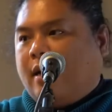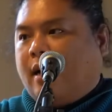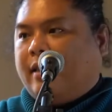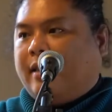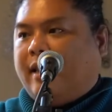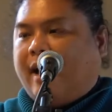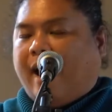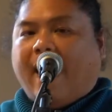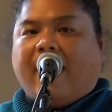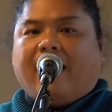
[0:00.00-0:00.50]

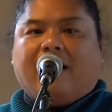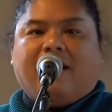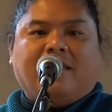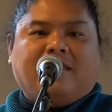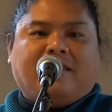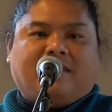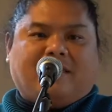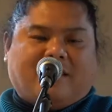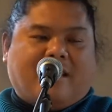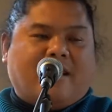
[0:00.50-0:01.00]
The
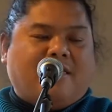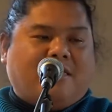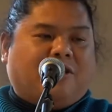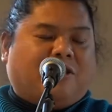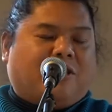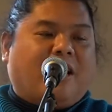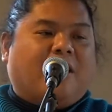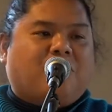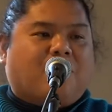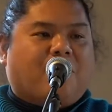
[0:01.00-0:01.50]
islands in the
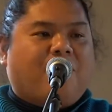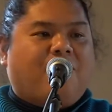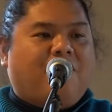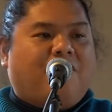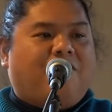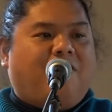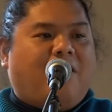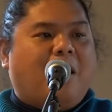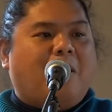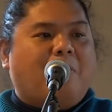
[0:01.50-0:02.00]
center of
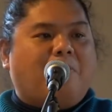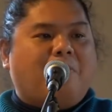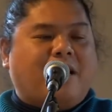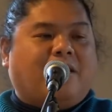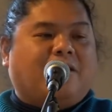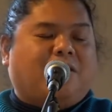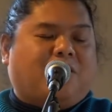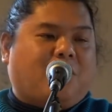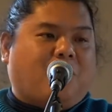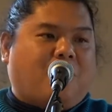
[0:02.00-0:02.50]
the
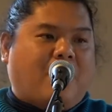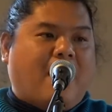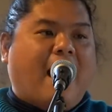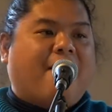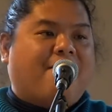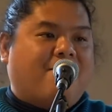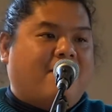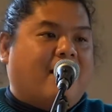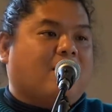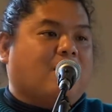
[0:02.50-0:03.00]
Philippines. So we
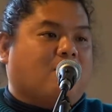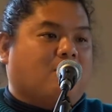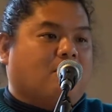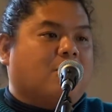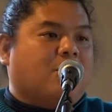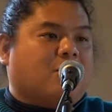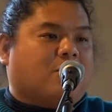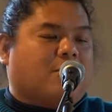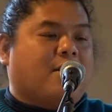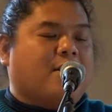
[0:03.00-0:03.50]
have that
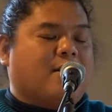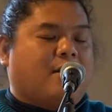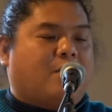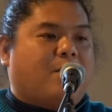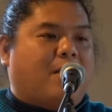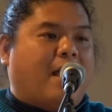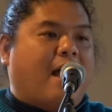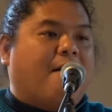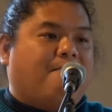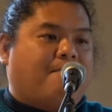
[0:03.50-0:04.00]
culture that
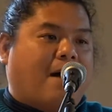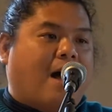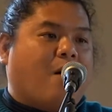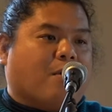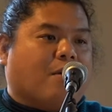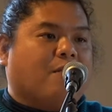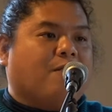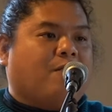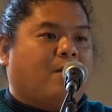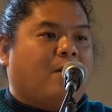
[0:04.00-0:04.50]
we have
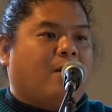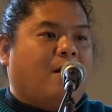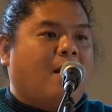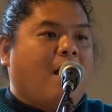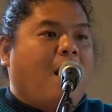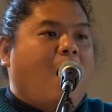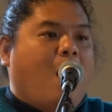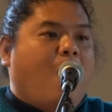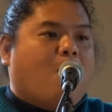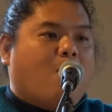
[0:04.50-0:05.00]
powerful
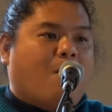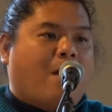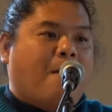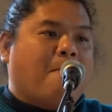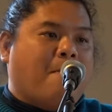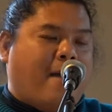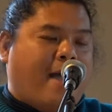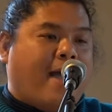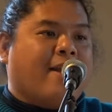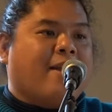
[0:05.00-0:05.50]

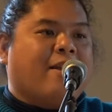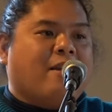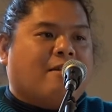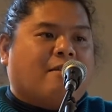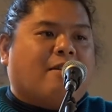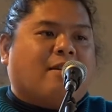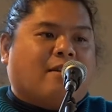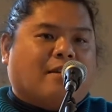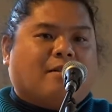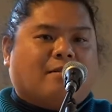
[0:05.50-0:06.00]

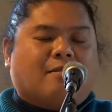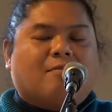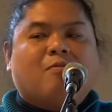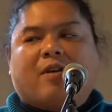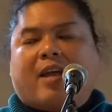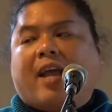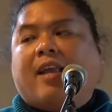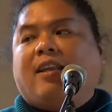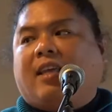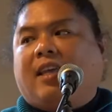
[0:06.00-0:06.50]
women
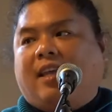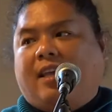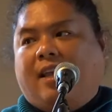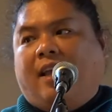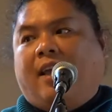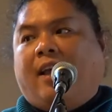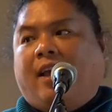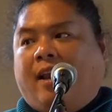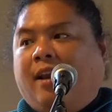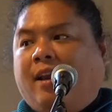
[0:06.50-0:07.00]
who can
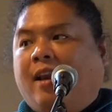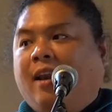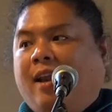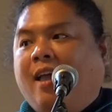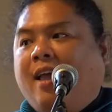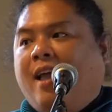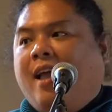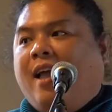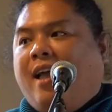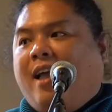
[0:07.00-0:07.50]
heal
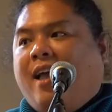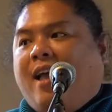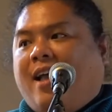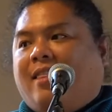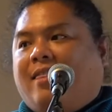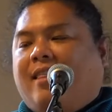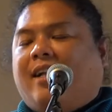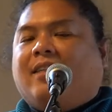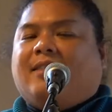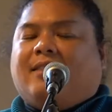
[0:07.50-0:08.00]

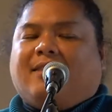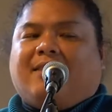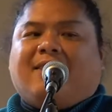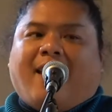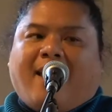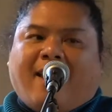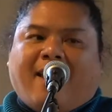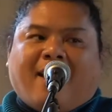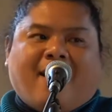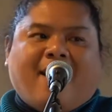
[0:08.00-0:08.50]
the
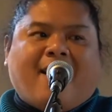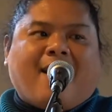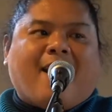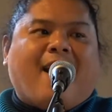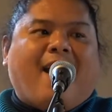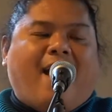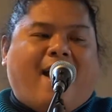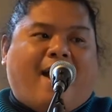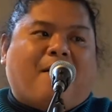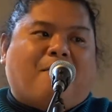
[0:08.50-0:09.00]
sick,
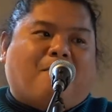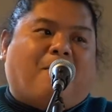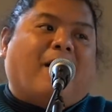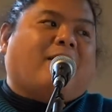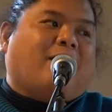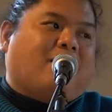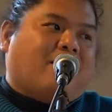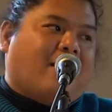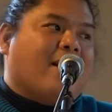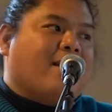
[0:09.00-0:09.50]

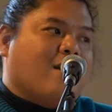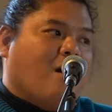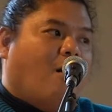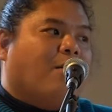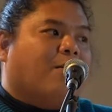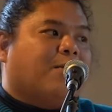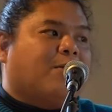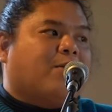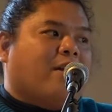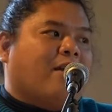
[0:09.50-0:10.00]
but can
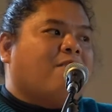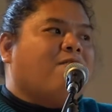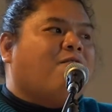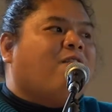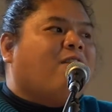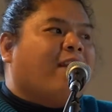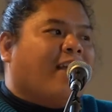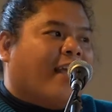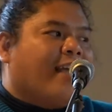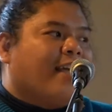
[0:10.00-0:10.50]
also
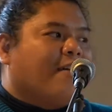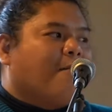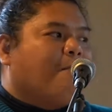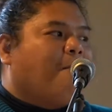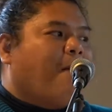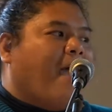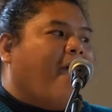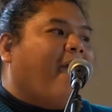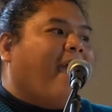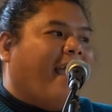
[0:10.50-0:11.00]

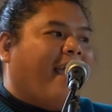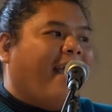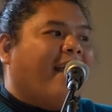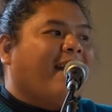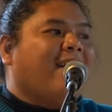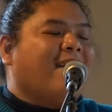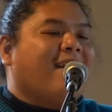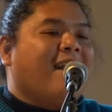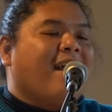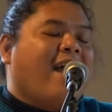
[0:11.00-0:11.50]
inflict
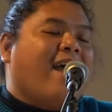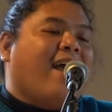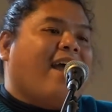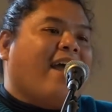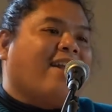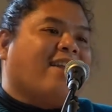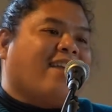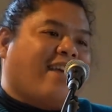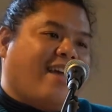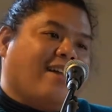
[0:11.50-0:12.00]
pain
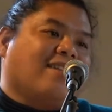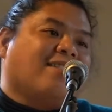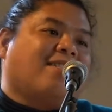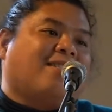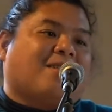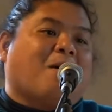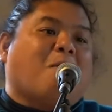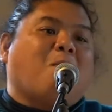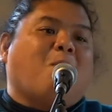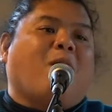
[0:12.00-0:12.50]
and kill
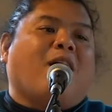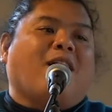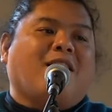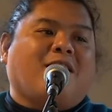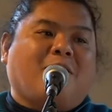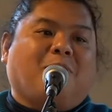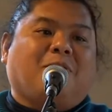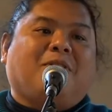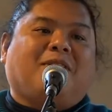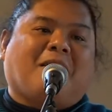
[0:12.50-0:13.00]

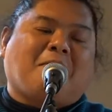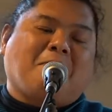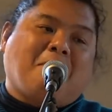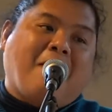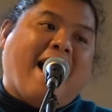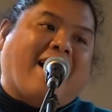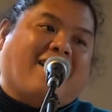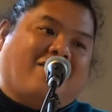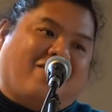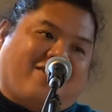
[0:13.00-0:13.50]
someone using
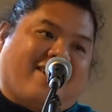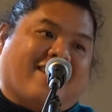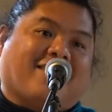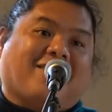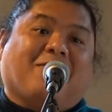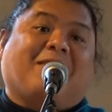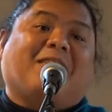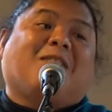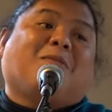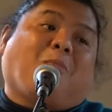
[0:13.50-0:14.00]
magic.
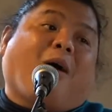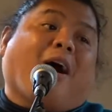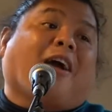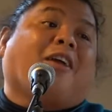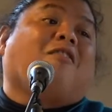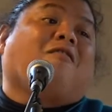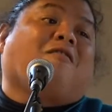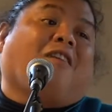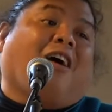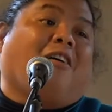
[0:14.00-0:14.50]
So that's
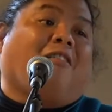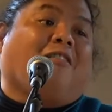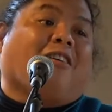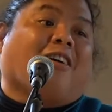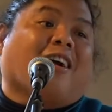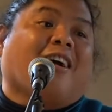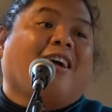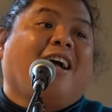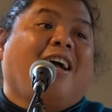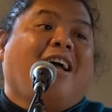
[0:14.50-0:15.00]
part of our